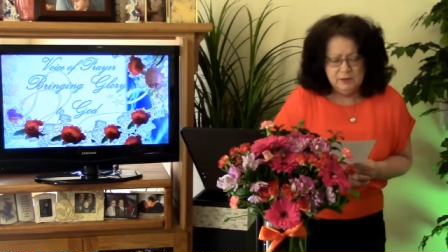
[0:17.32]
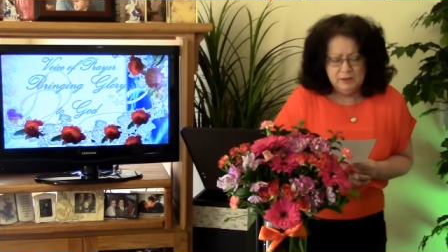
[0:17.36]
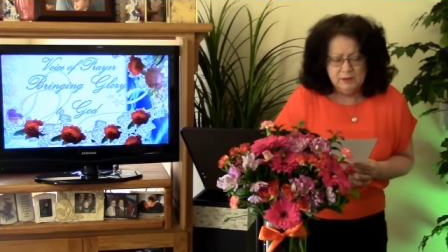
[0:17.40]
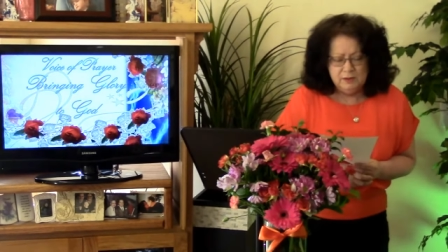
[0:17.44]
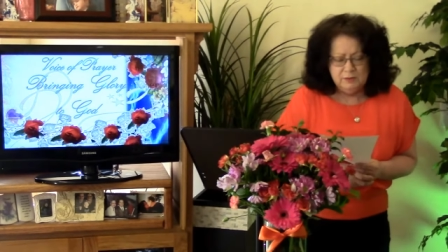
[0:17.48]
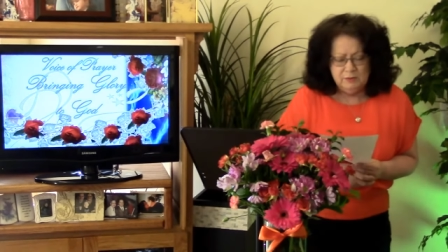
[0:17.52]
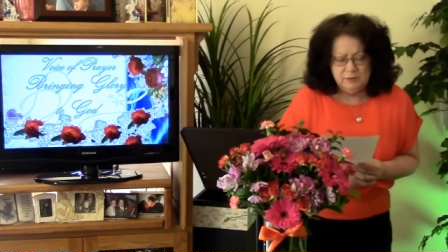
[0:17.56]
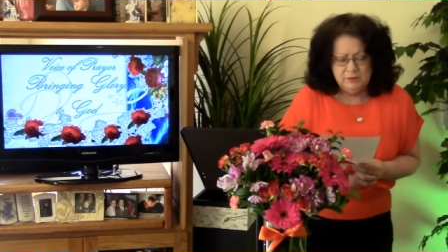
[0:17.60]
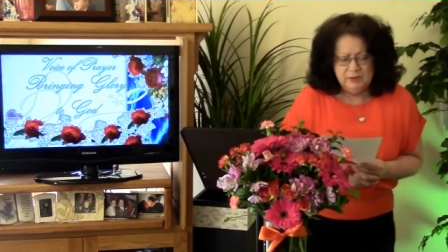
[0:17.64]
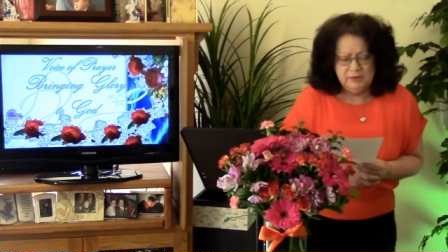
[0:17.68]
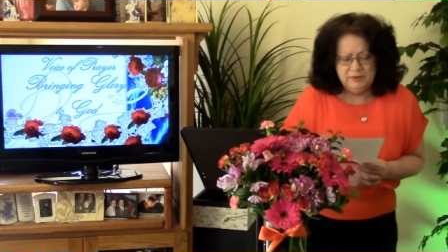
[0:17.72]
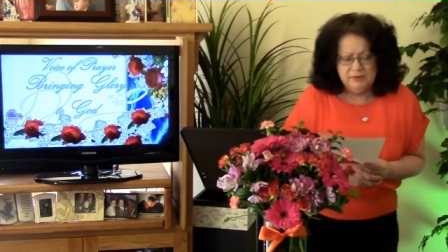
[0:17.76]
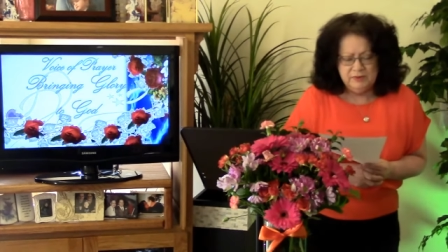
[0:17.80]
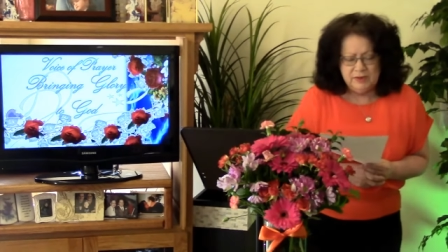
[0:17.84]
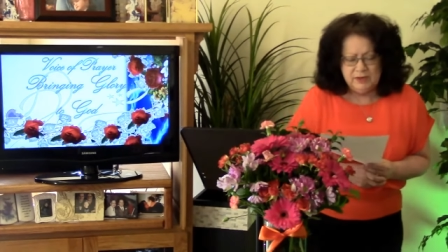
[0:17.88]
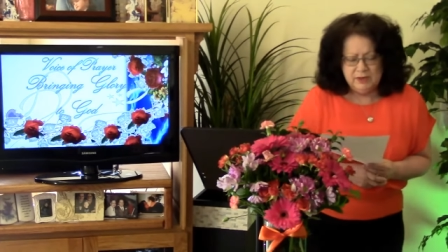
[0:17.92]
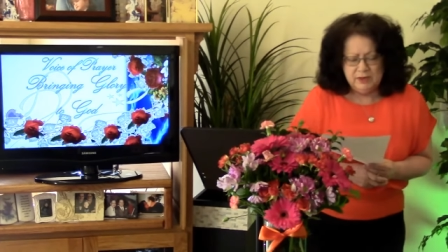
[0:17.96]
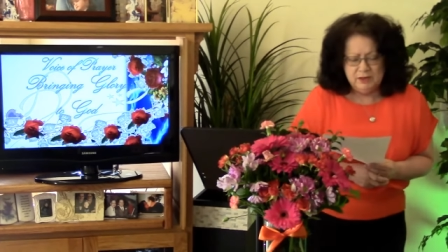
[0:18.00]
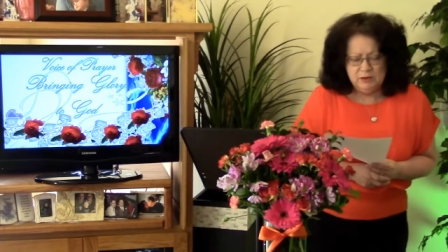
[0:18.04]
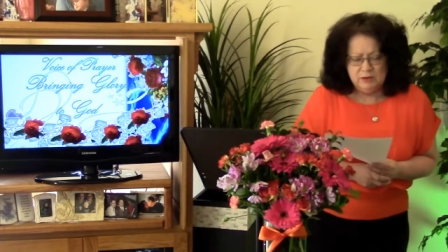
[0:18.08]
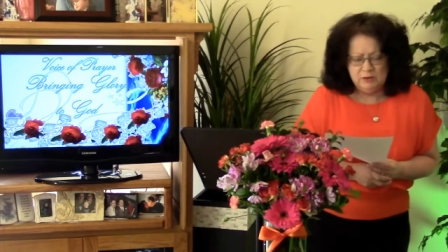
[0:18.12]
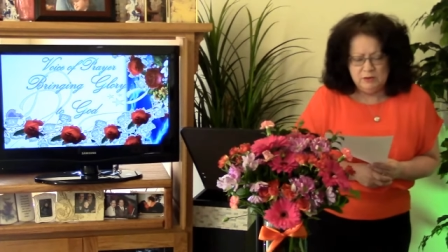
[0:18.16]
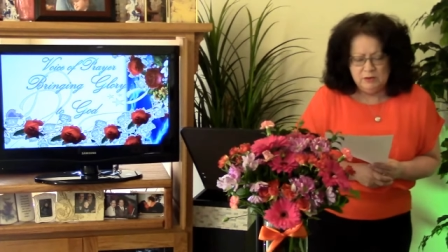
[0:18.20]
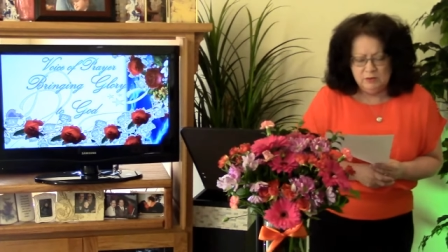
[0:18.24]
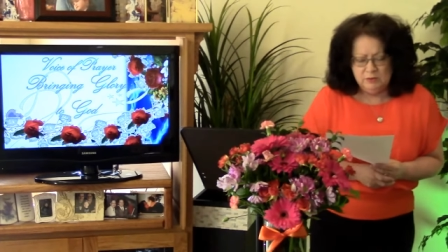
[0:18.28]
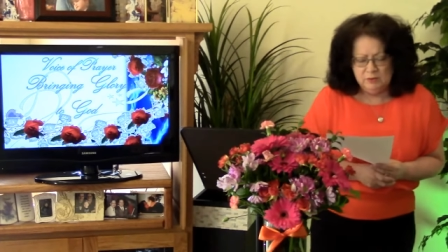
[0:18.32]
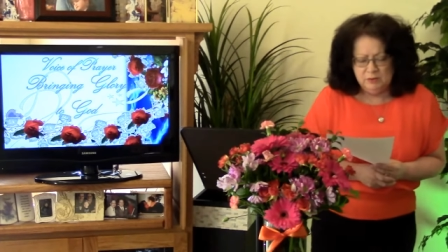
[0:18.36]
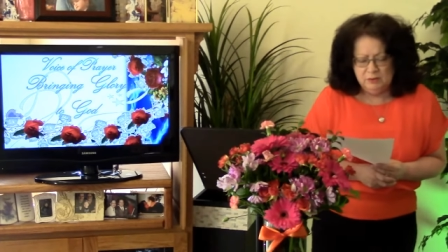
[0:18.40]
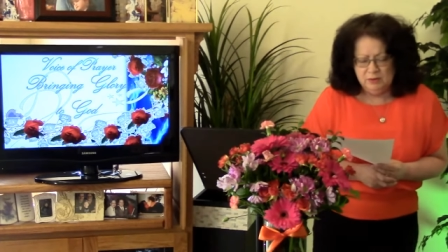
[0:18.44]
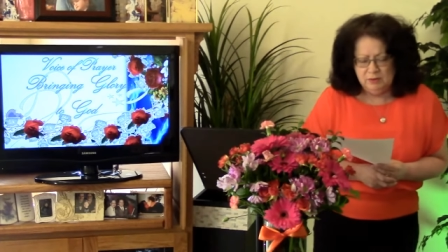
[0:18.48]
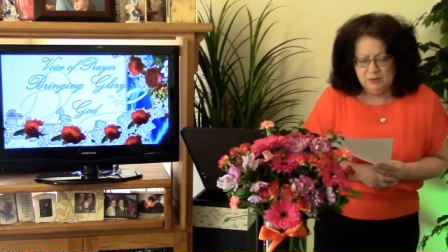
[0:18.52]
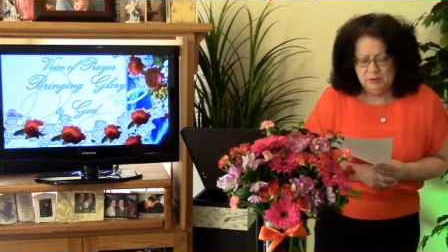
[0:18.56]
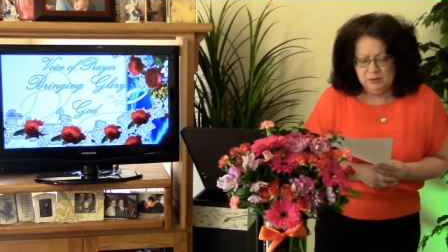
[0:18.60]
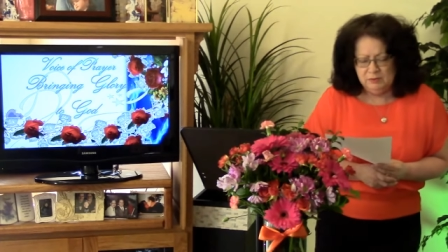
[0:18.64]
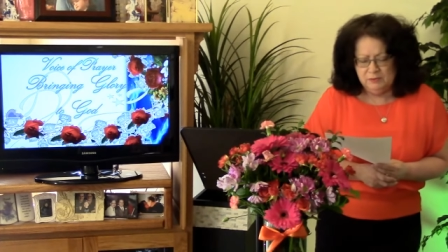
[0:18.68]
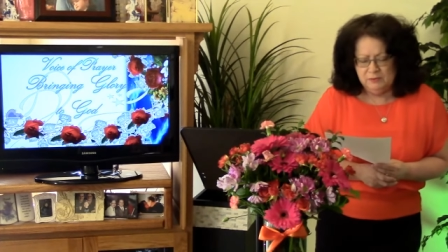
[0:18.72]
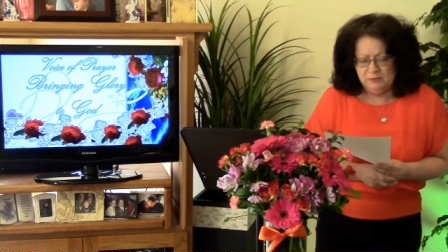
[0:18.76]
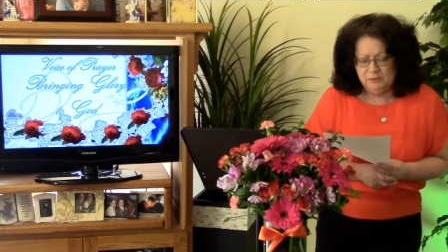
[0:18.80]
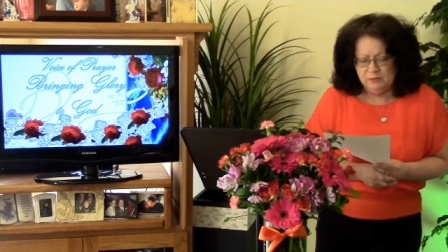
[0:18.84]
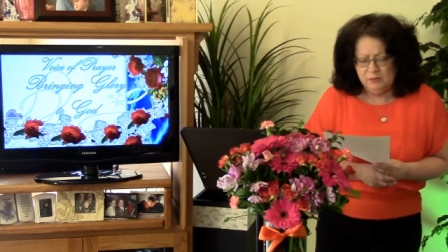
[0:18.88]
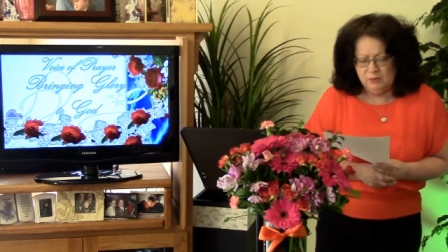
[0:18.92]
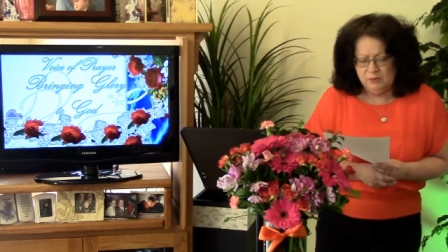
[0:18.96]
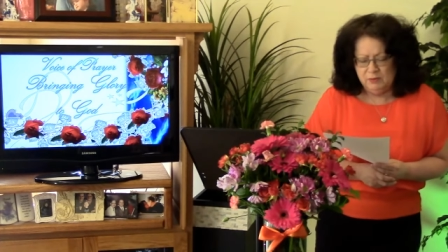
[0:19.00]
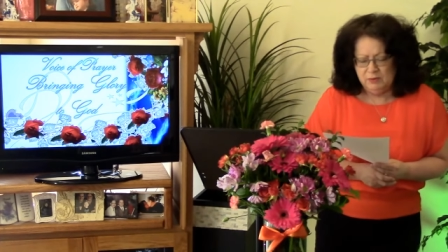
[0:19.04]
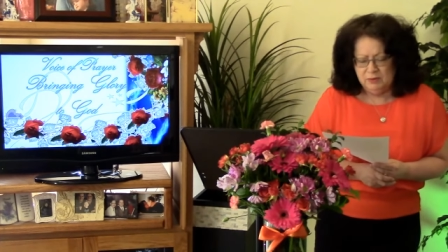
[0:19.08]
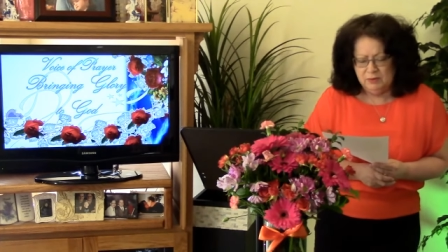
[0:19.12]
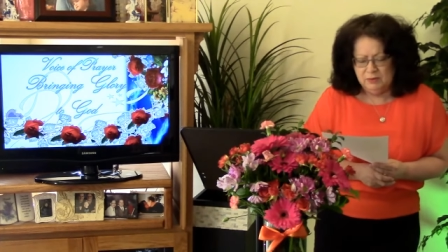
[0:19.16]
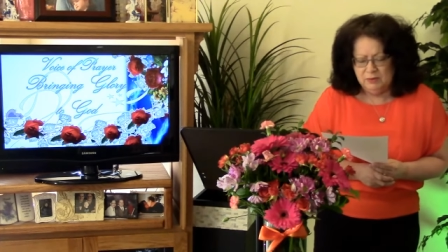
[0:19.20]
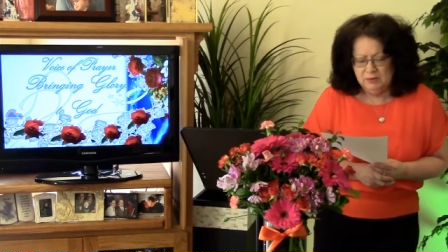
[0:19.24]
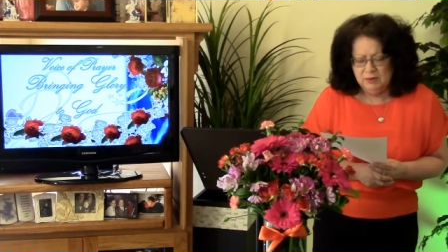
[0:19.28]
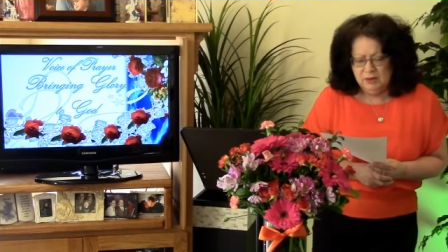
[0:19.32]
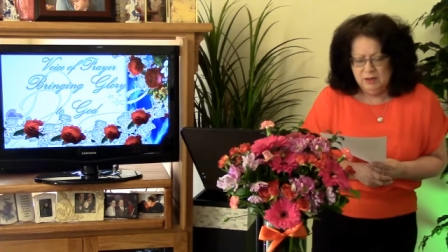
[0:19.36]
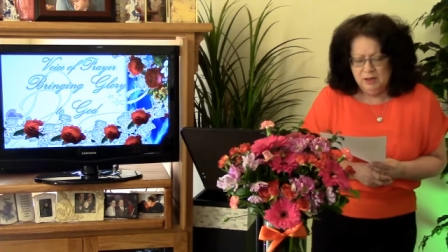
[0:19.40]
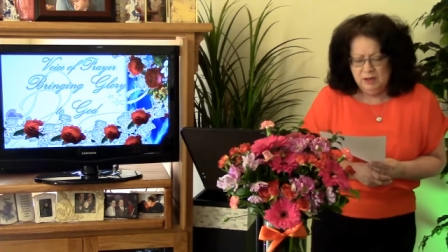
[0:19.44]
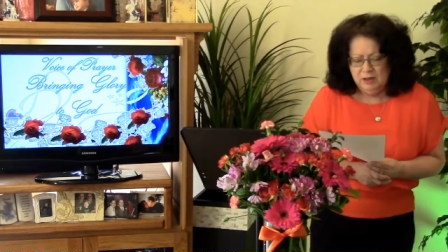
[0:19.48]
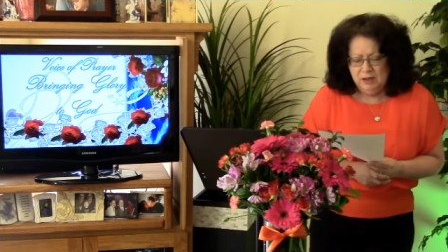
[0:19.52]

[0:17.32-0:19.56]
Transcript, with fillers: And we thank you for